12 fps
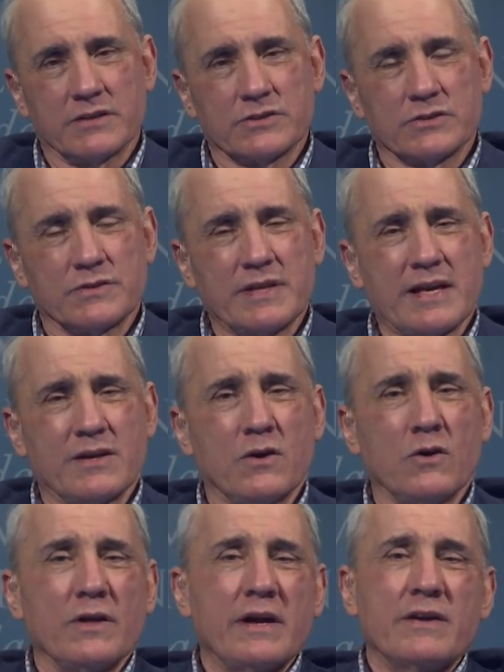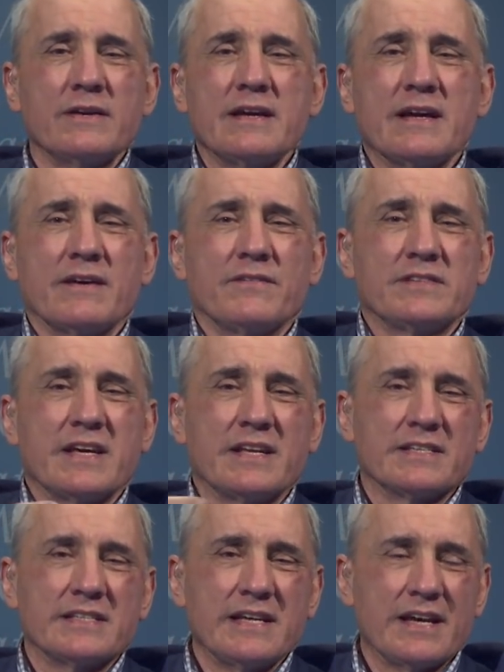So that whole area of
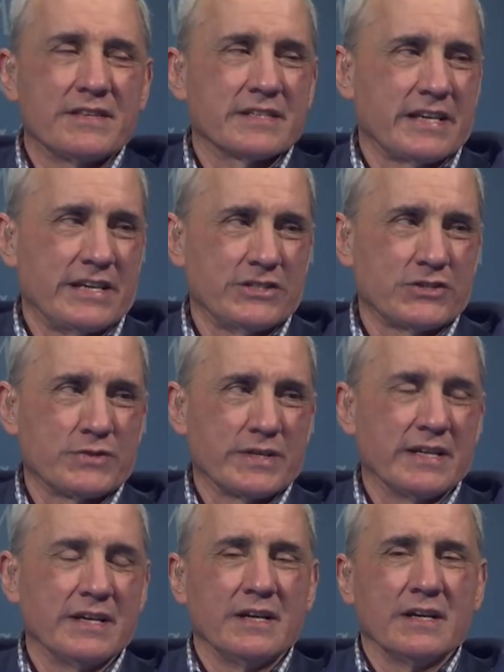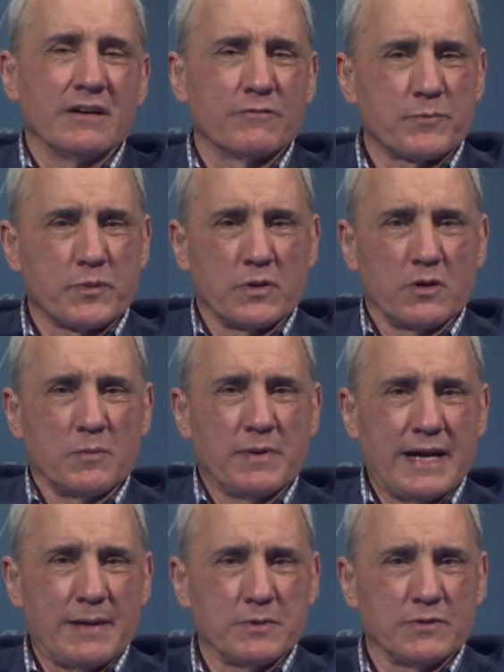Tennessee had this history of
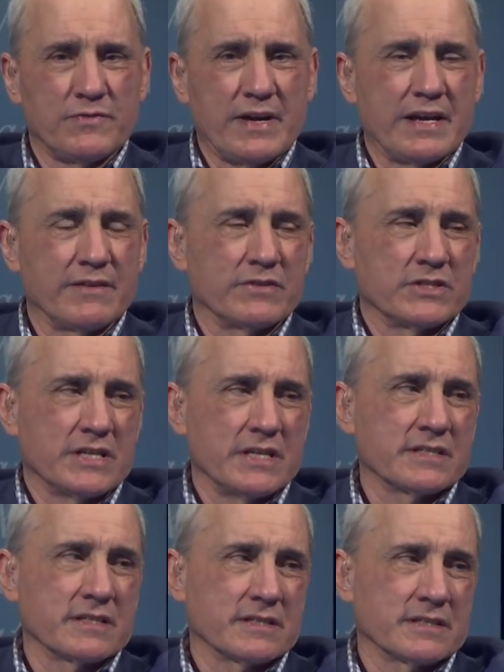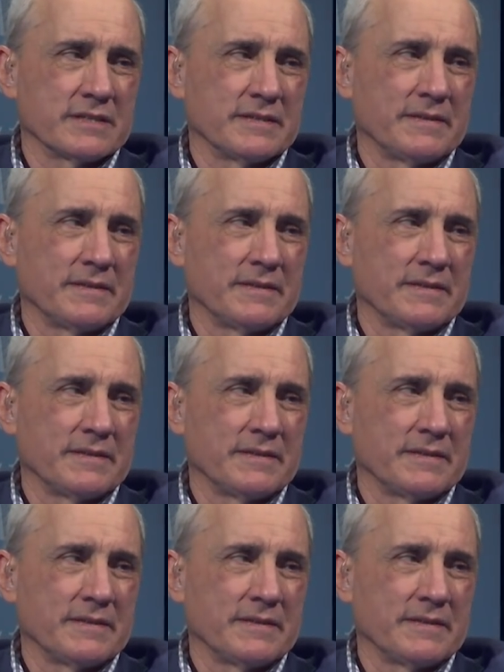pro-Bible fighting for Jesus.